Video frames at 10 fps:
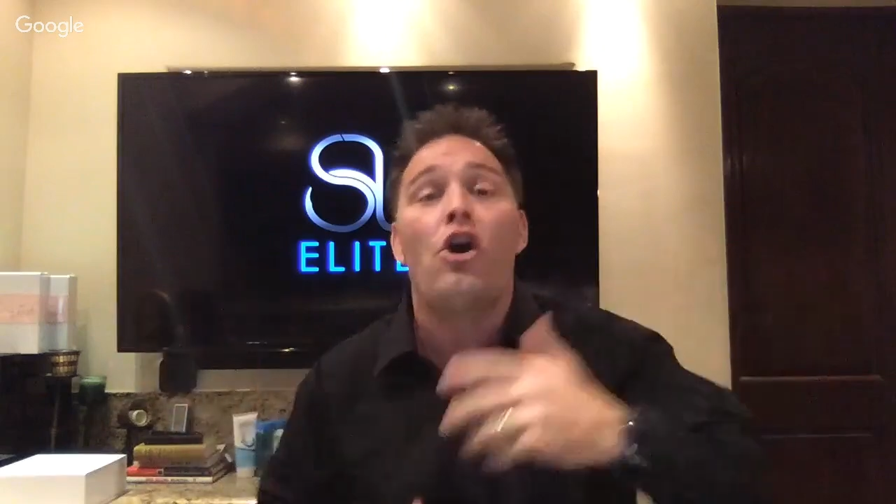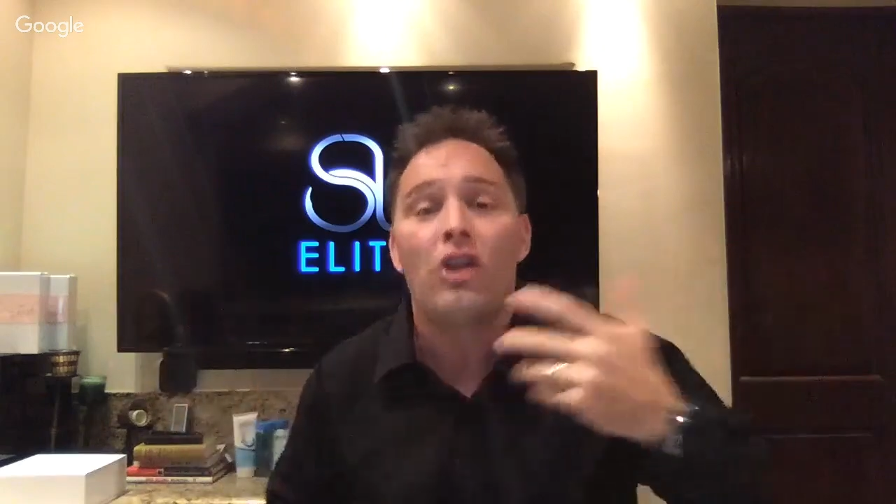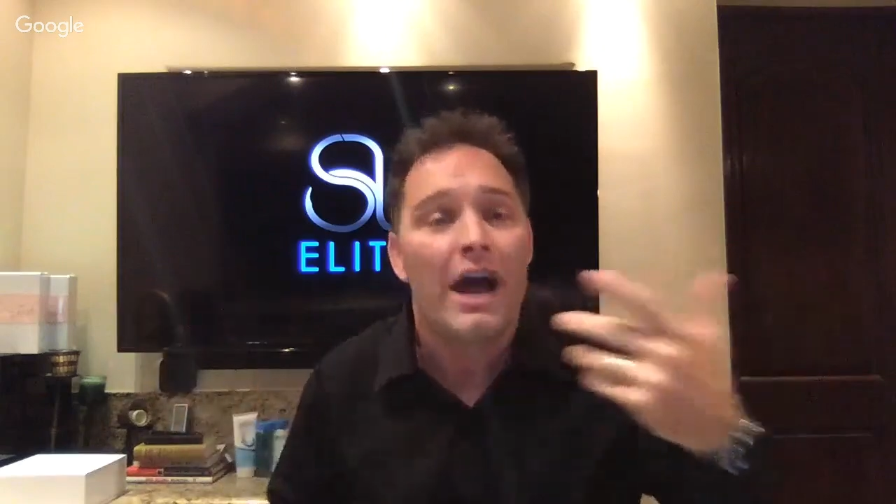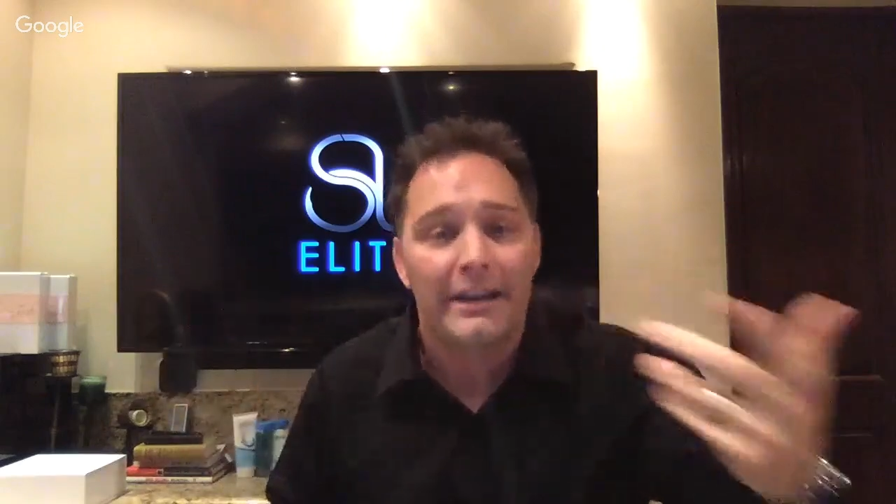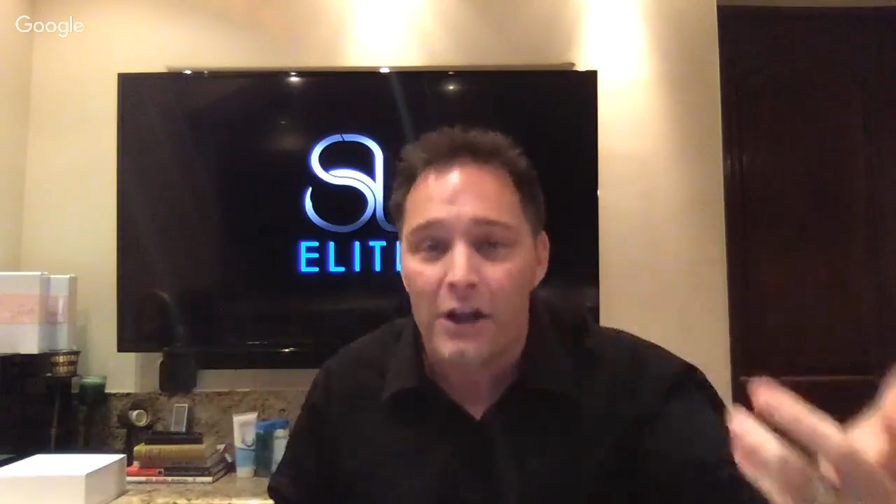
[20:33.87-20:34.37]

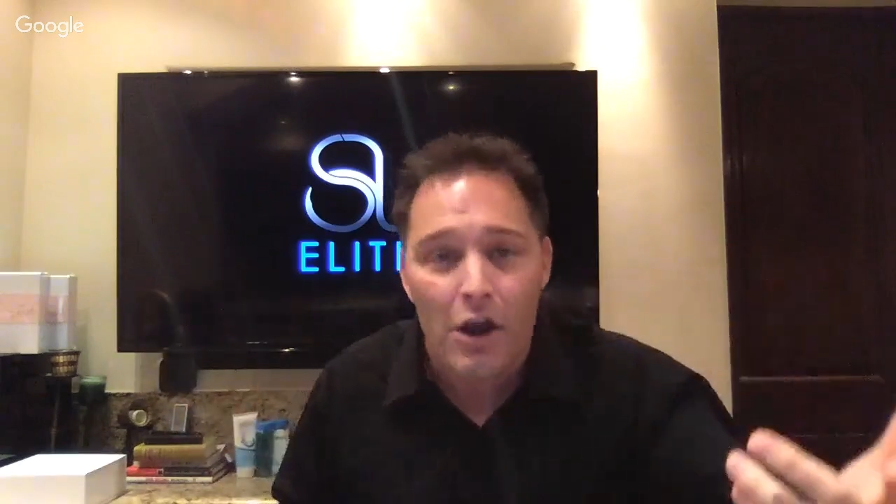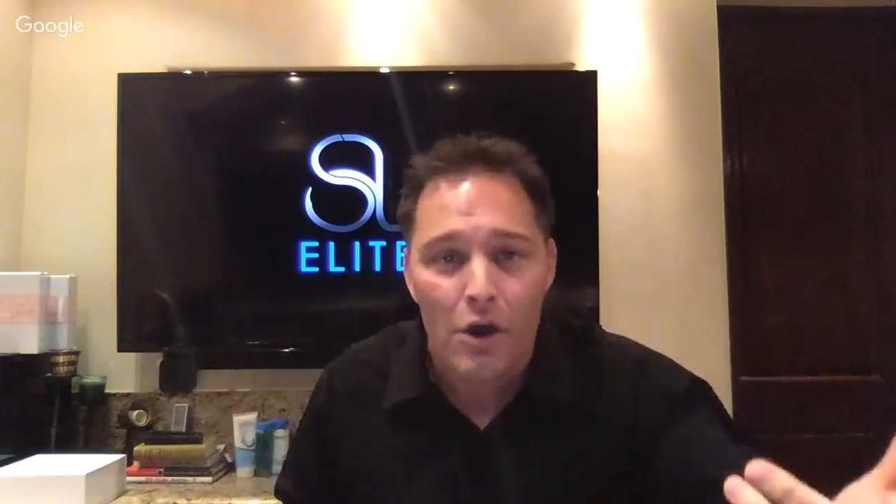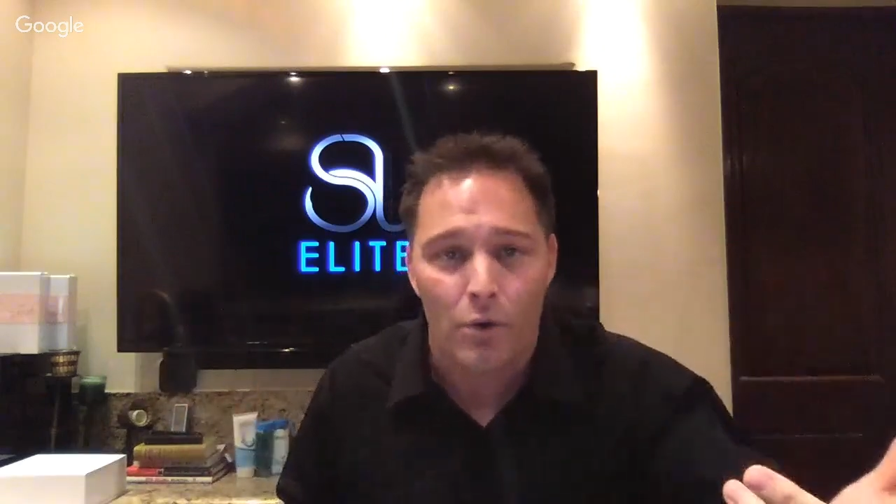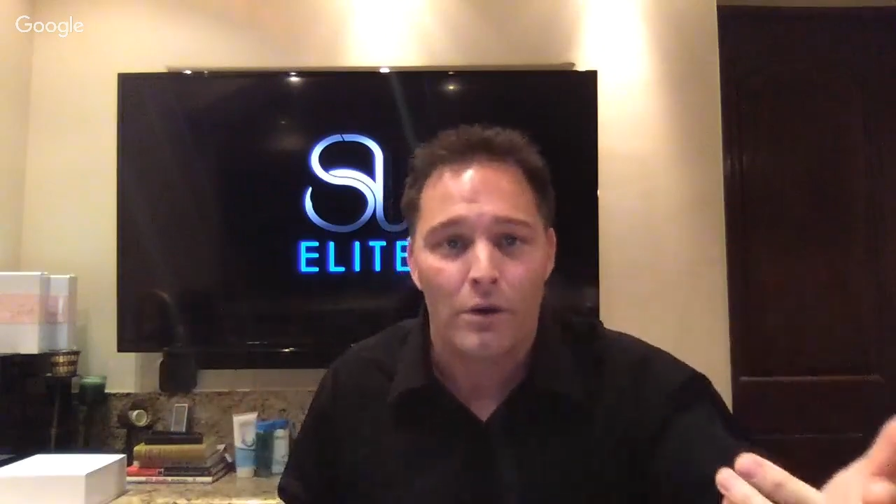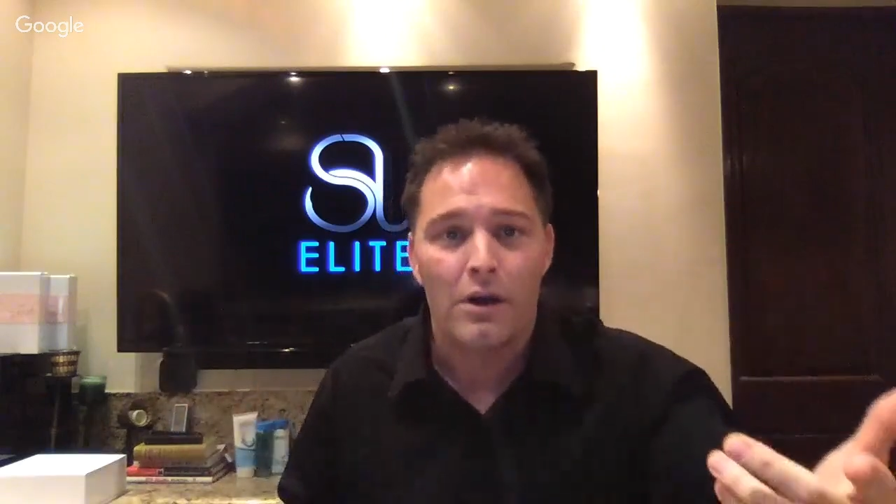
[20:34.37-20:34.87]
Here's all
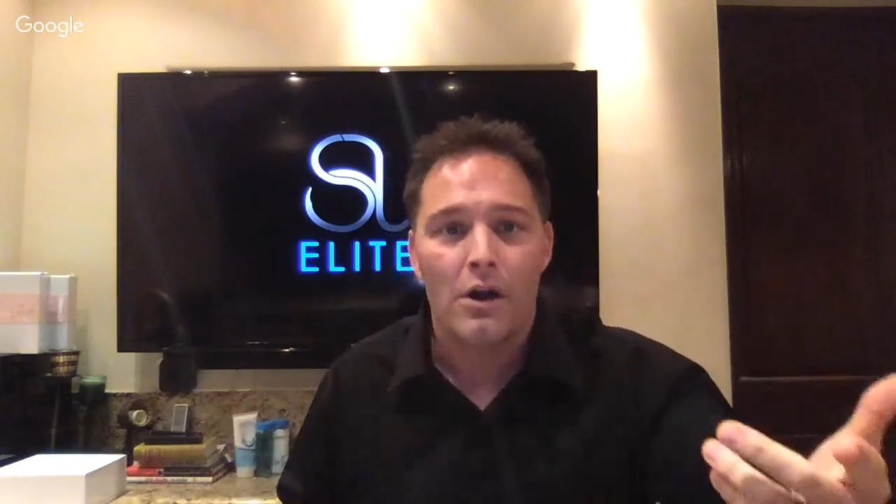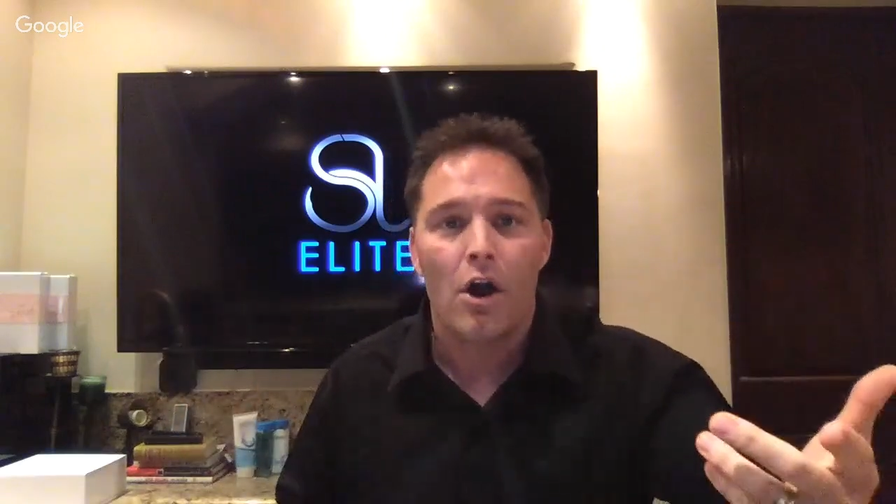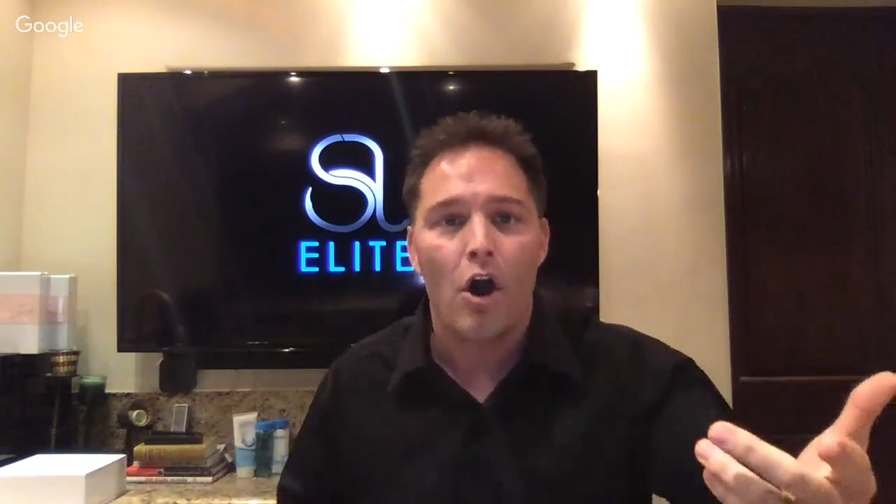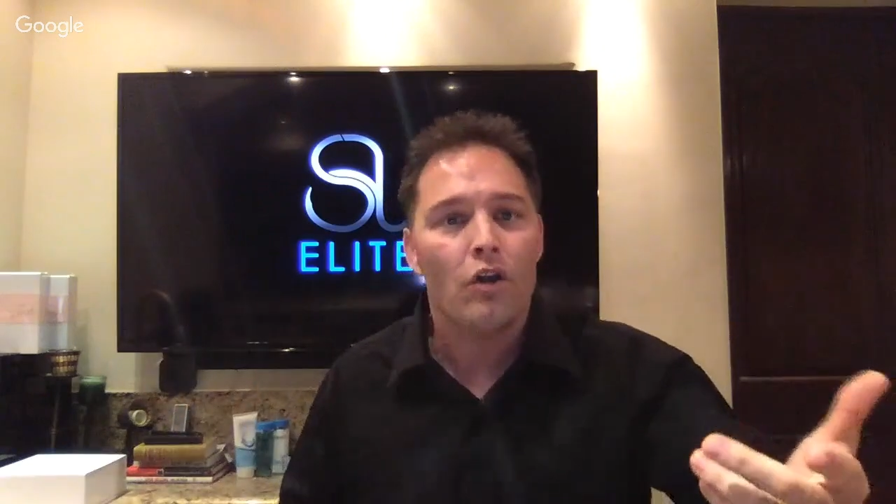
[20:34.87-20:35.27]
I know.